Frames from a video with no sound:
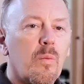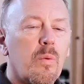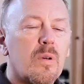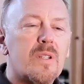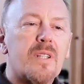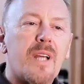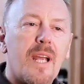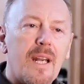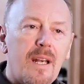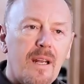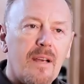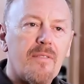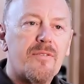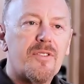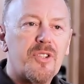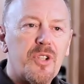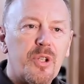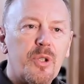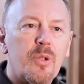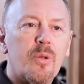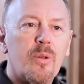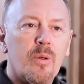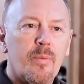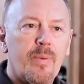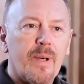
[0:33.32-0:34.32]
What I love
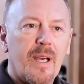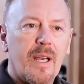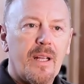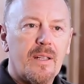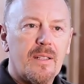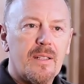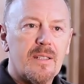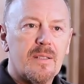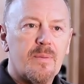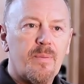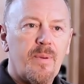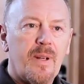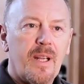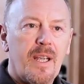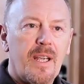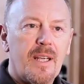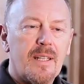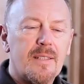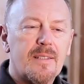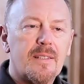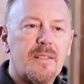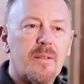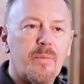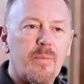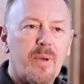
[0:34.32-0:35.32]
too about this play,
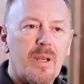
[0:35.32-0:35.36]
it's the